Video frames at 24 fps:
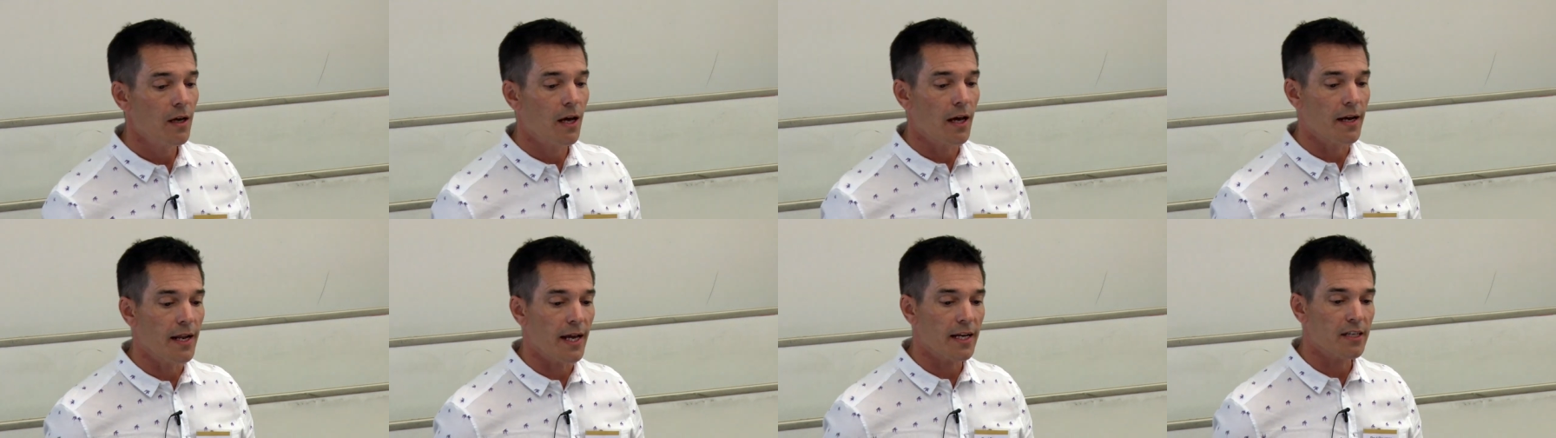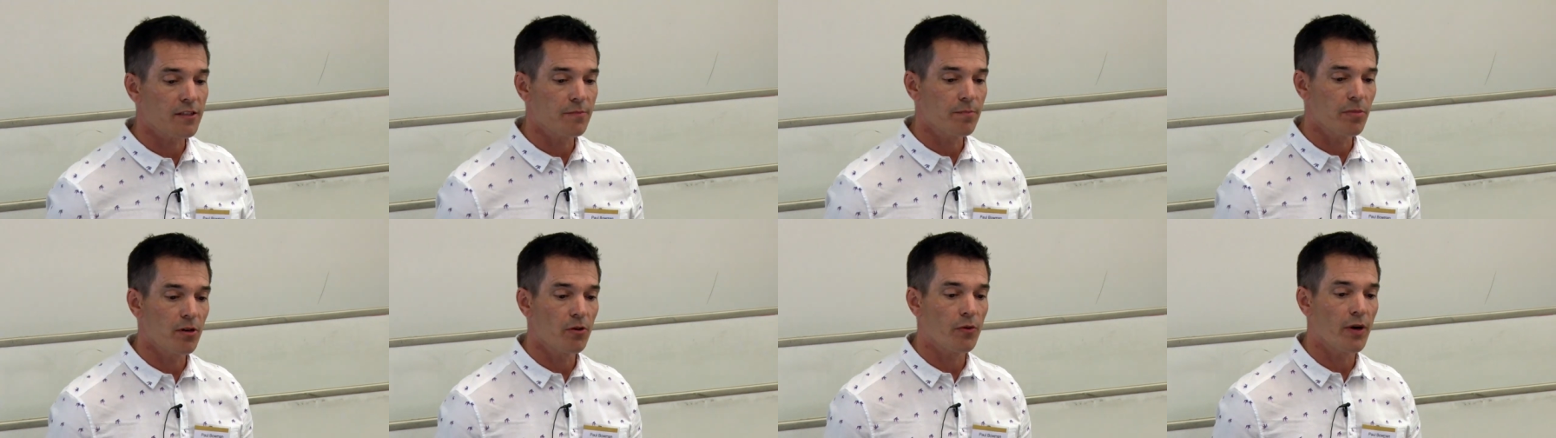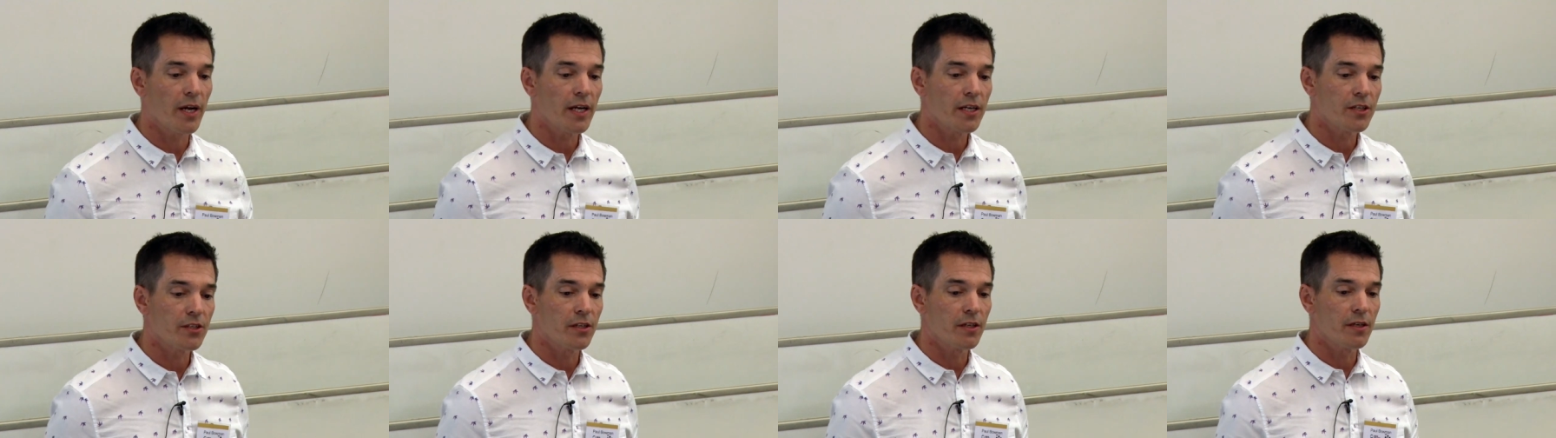and
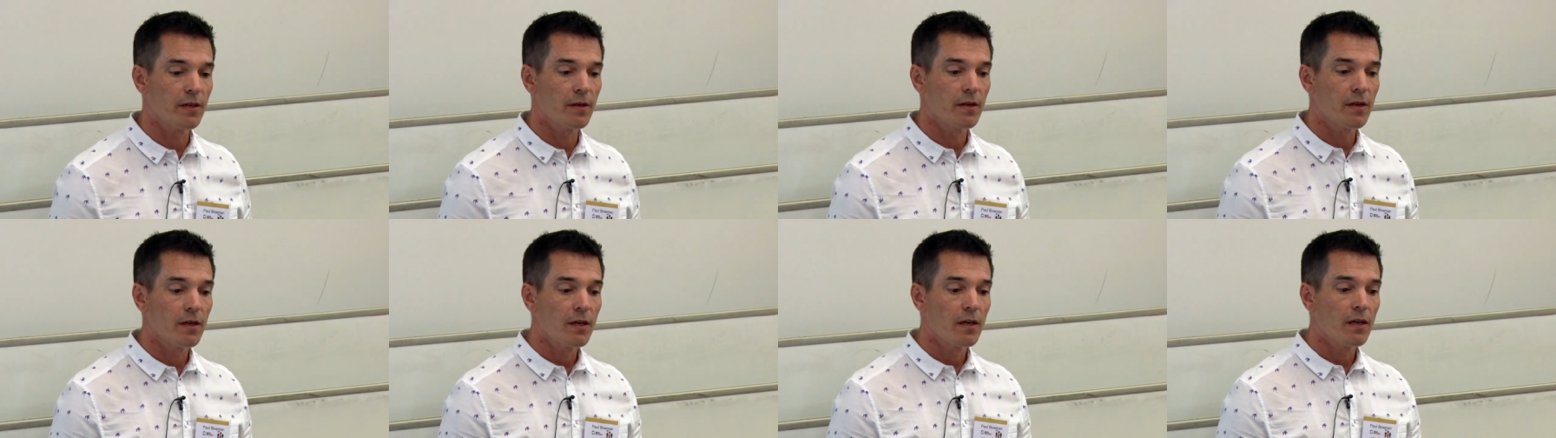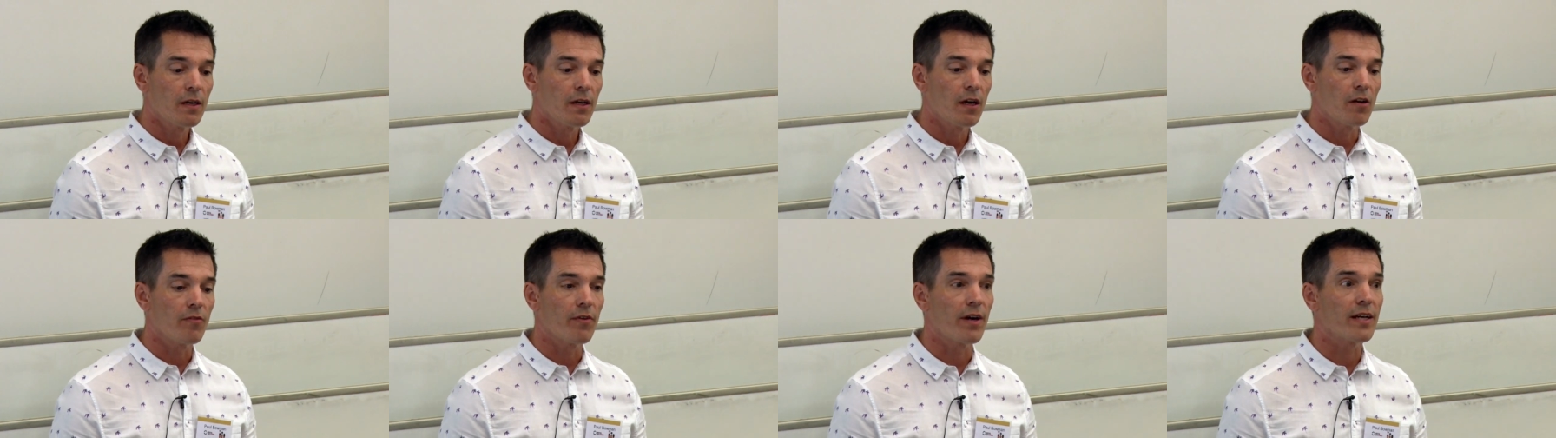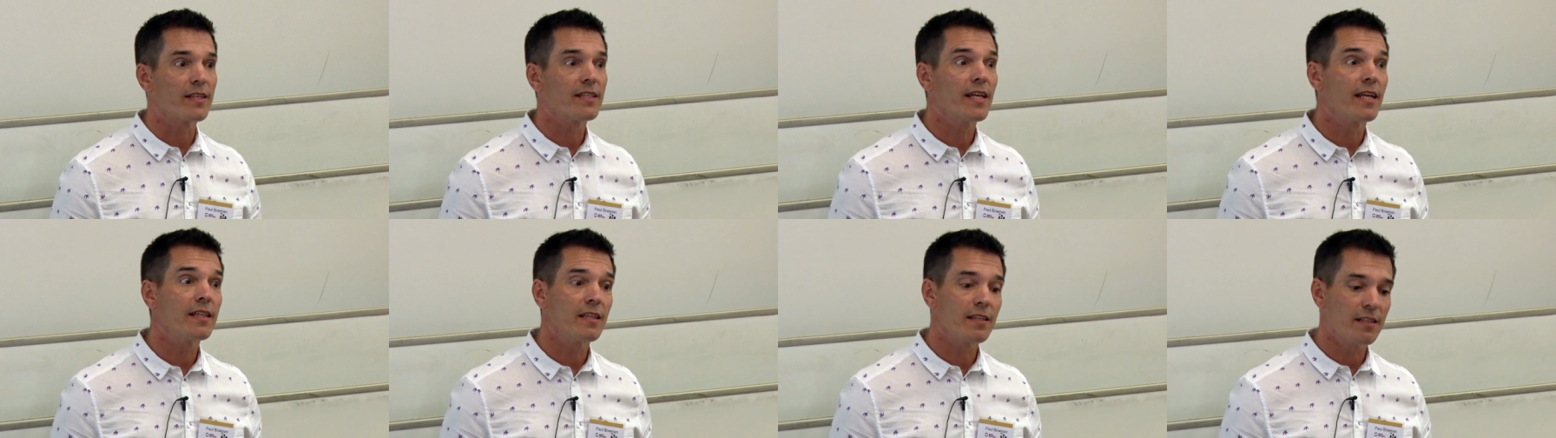exploration of
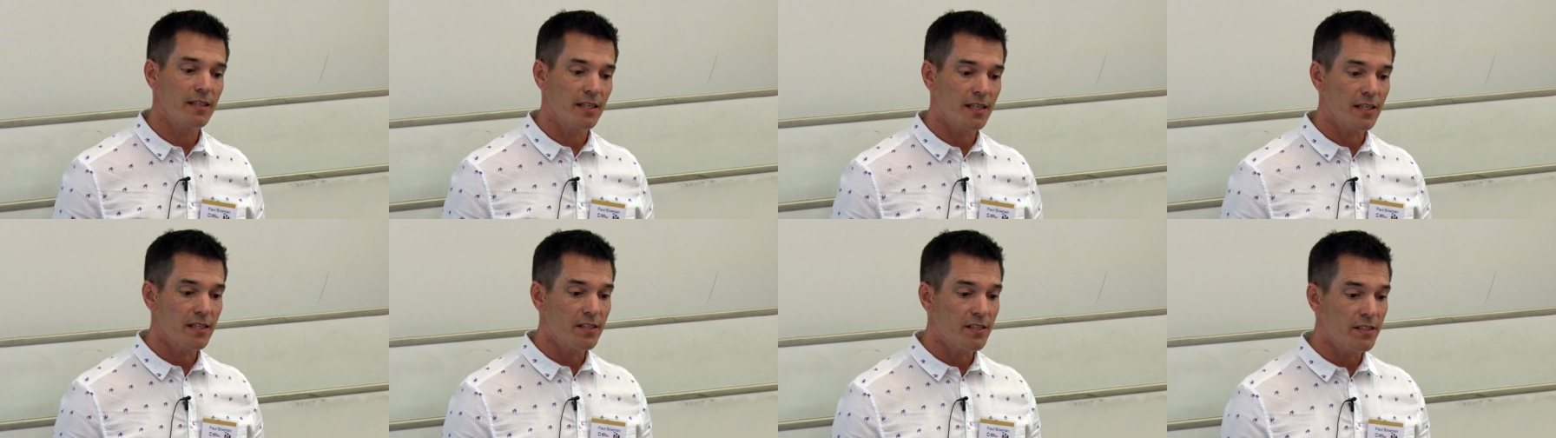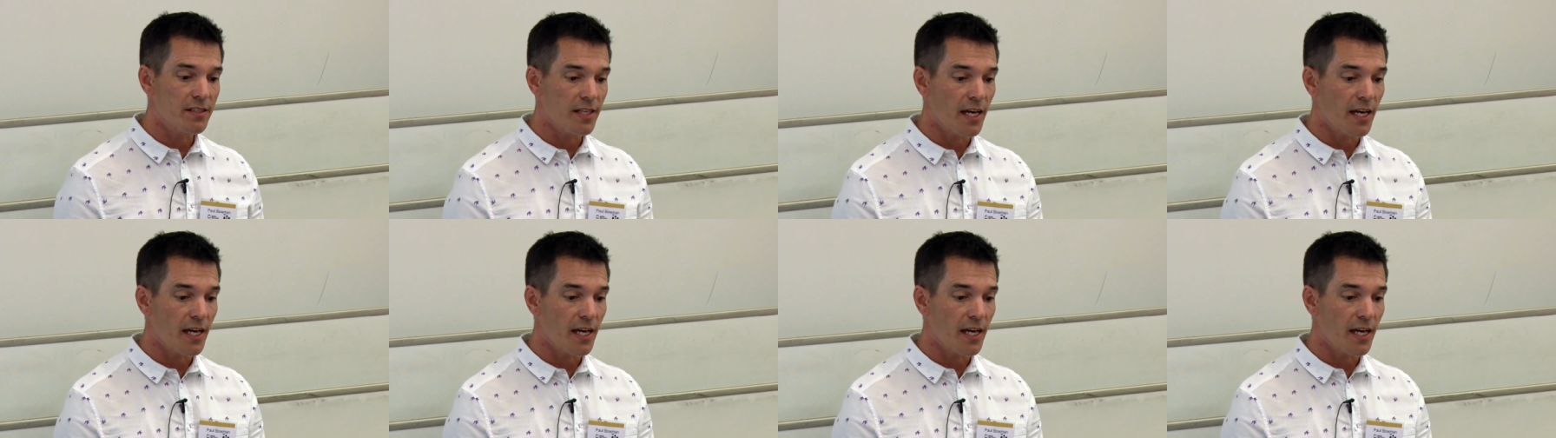identities,